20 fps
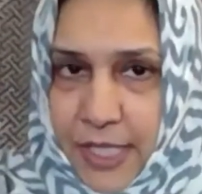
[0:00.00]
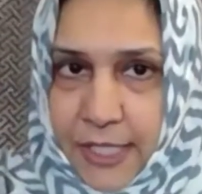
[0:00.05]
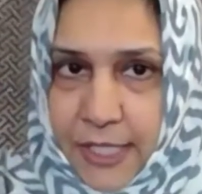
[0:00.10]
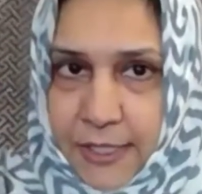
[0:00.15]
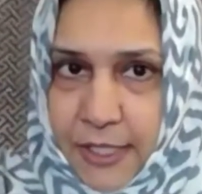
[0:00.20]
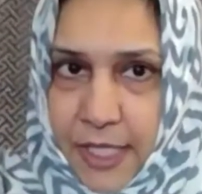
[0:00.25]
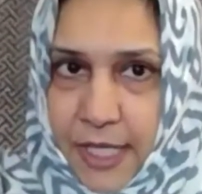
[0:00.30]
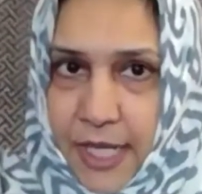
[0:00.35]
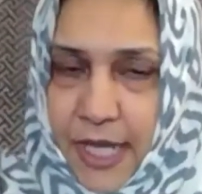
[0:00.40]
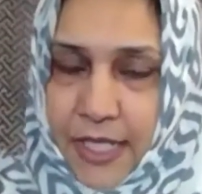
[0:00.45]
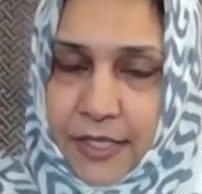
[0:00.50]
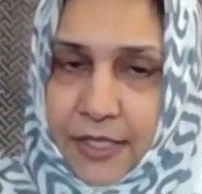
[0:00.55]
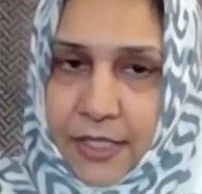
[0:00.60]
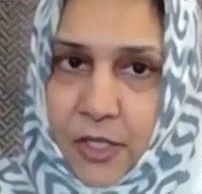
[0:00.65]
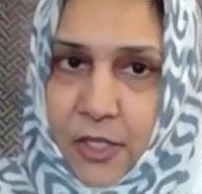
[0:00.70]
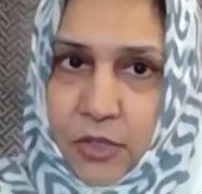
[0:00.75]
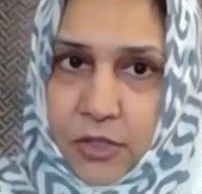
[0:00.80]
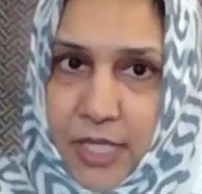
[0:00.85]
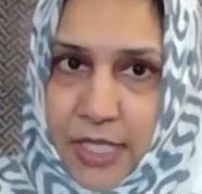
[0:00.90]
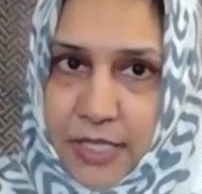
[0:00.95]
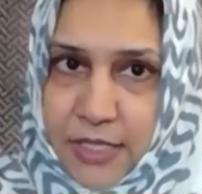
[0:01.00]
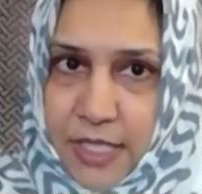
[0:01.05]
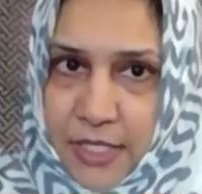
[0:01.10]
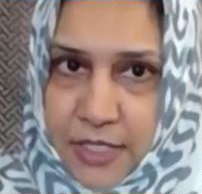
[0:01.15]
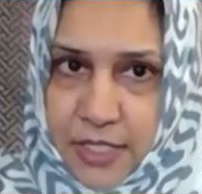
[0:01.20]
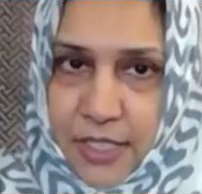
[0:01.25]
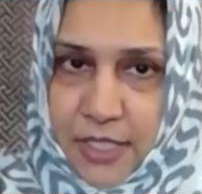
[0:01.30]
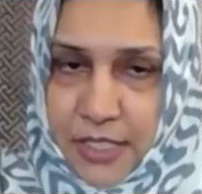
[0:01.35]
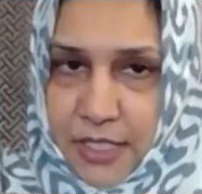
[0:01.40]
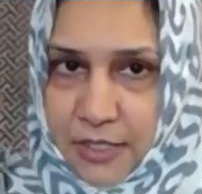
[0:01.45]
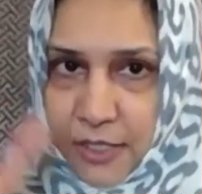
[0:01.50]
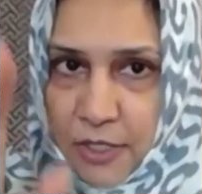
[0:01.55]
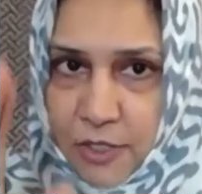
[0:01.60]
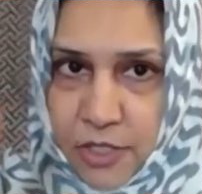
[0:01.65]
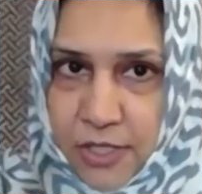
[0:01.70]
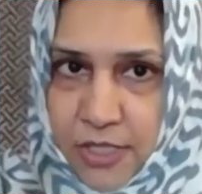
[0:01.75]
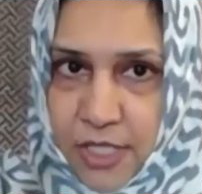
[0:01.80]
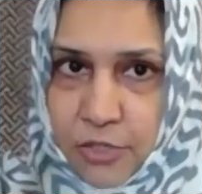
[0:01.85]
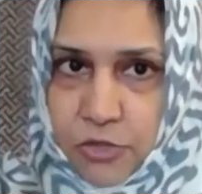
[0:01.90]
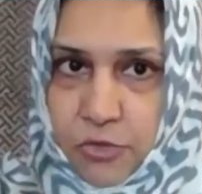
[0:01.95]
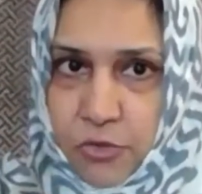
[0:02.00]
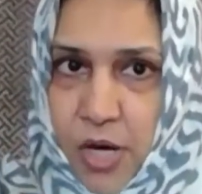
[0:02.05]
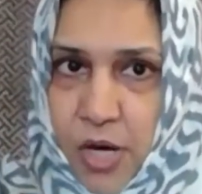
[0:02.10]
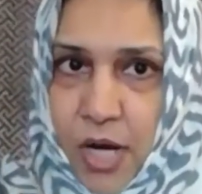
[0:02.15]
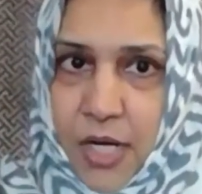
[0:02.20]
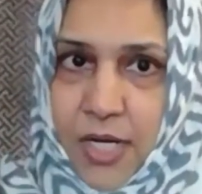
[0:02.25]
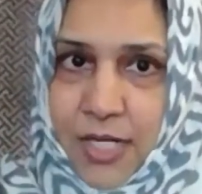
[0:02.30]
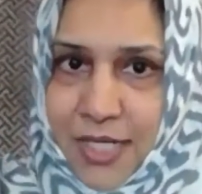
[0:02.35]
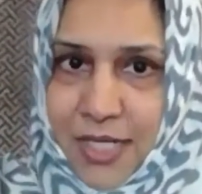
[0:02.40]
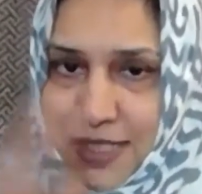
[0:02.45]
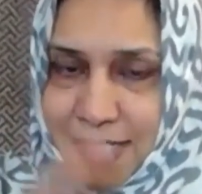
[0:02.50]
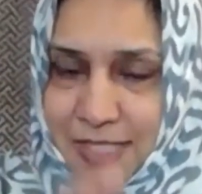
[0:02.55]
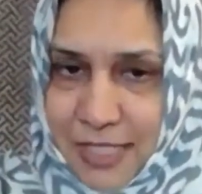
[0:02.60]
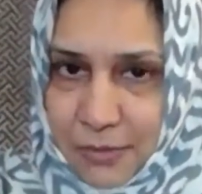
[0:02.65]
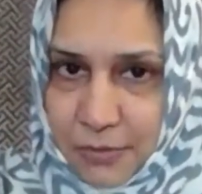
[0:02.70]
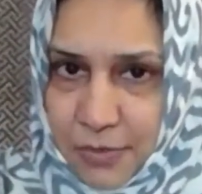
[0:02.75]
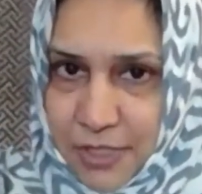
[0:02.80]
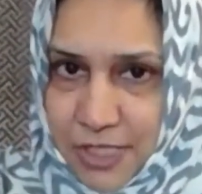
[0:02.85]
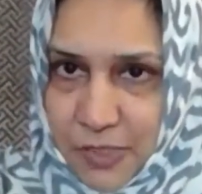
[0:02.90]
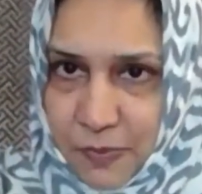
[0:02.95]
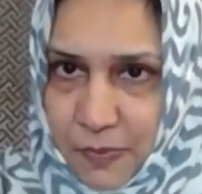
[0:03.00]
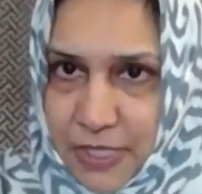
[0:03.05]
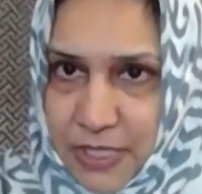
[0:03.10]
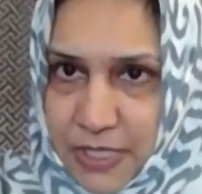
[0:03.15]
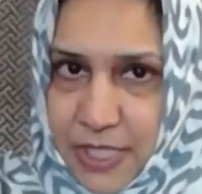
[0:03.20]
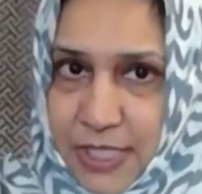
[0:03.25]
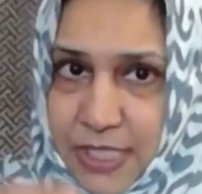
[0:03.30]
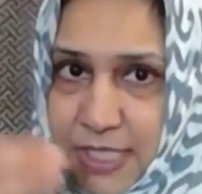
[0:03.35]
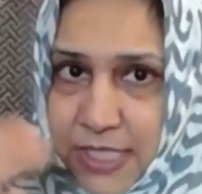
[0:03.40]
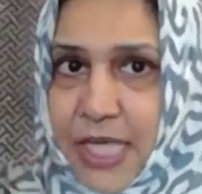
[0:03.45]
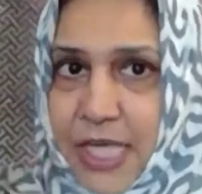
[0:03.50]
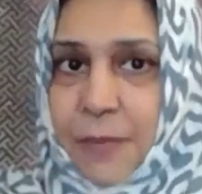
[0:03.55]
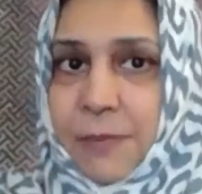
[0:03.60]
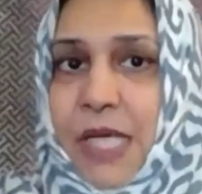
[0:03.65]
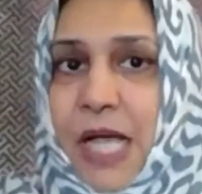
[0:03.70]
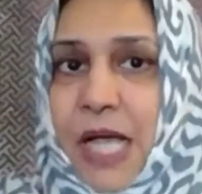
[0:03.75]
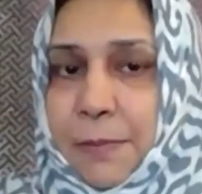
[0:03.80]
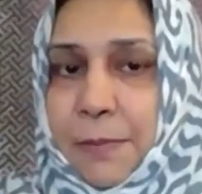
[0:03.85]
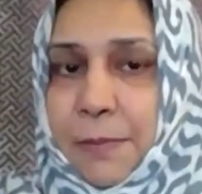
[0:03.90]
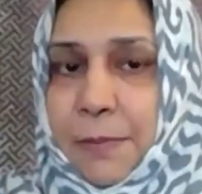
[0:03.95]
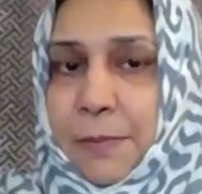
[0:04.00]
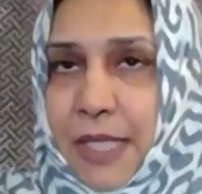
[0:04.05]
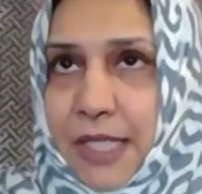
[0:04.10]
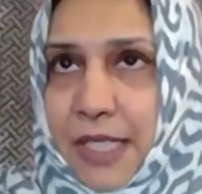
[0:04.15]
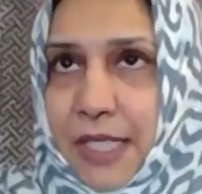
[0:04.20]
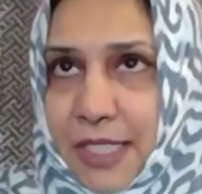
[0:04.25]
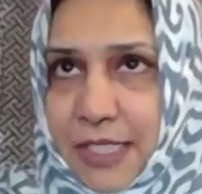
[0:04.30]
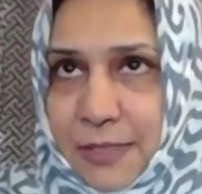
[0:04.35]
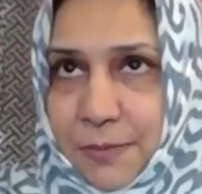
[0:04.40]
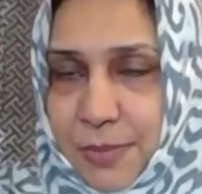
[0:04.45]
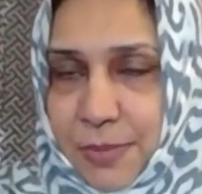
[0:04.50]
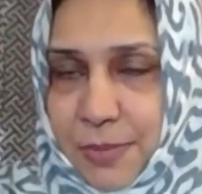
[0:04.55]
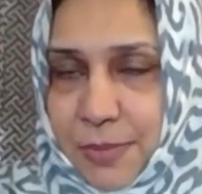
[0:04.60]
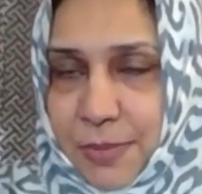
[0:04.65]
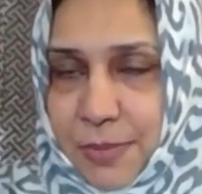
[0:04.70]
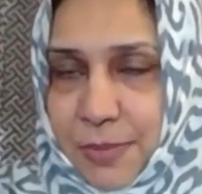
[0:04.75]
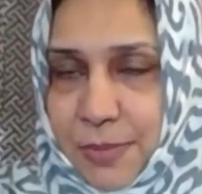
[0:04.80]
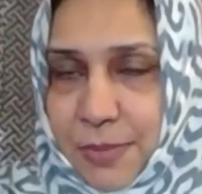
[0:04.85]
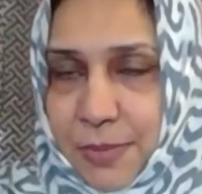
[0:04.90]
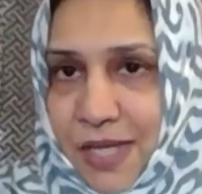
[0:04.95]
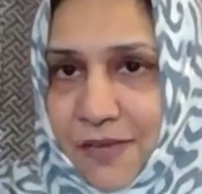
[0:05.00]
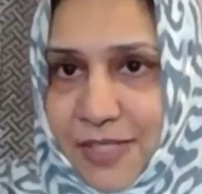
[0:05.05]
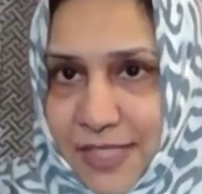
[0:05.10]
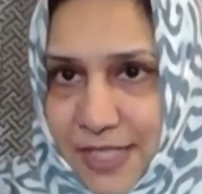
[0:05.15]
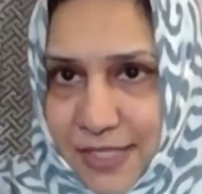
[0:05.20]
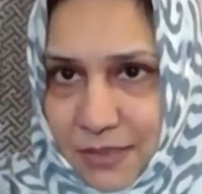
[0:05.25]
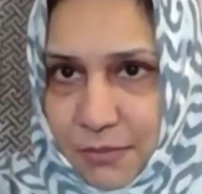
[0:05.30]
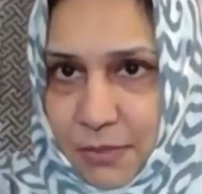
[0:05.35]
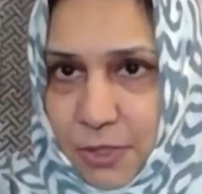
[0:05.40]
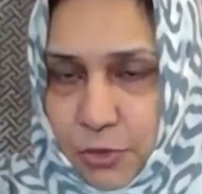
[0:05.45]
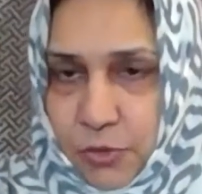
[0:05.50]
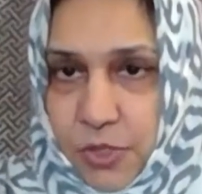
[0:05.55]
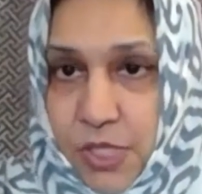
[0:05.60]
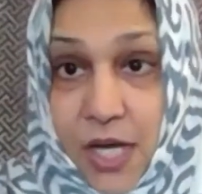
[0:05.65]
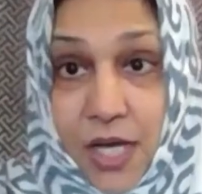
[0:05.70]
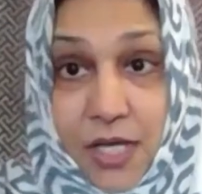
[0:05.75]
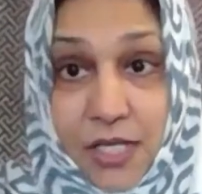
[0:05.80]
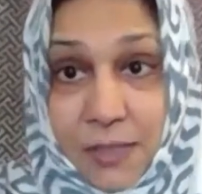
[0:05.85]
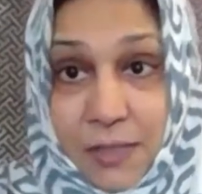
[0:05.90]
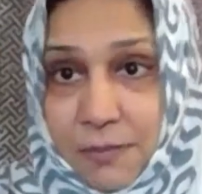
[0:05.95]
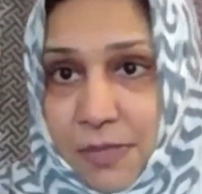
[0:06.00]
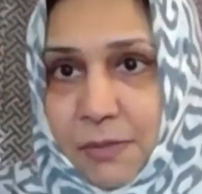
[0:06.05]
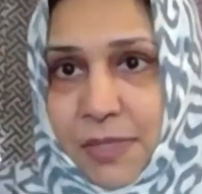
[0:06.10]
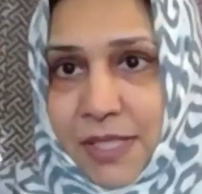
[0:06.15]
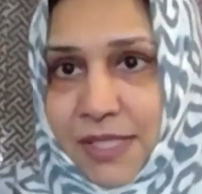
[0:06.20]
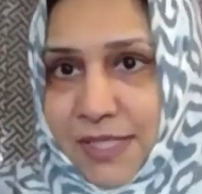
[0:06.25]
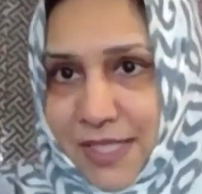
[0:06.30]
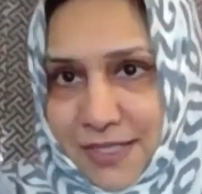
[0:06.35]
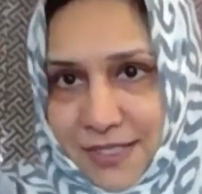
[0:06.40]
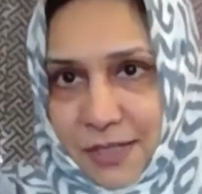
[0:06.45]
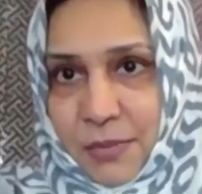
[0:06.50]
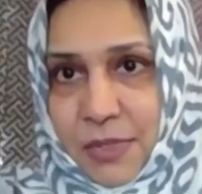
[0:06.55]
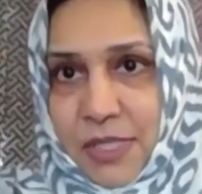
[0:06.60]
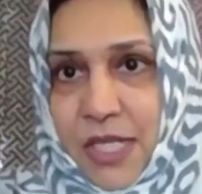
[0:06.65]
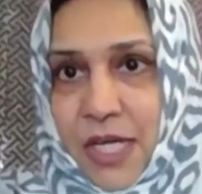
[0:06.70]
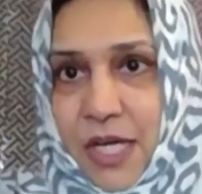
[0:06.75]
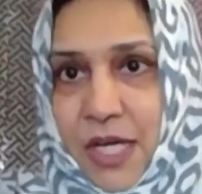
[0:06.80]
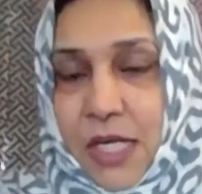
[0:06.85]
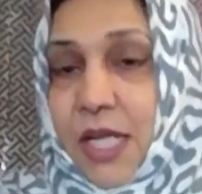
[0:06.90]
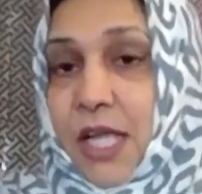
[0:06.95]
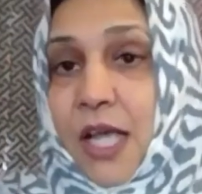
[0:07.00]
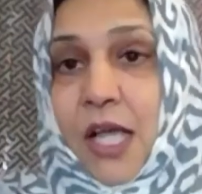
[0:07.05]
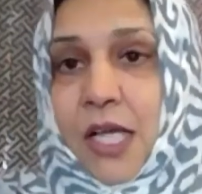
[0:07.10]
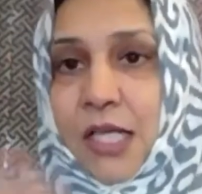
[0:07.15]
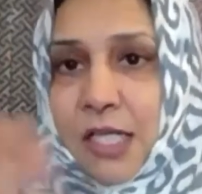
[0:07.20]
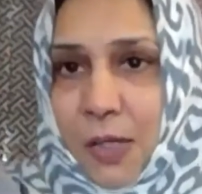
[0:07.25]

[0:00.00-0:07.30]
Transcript: and the organization in energy that you are and in Siemens especially, jise abhi aapne kaha ki ji private sector mein to ye haal hai, public sector mein ye haal,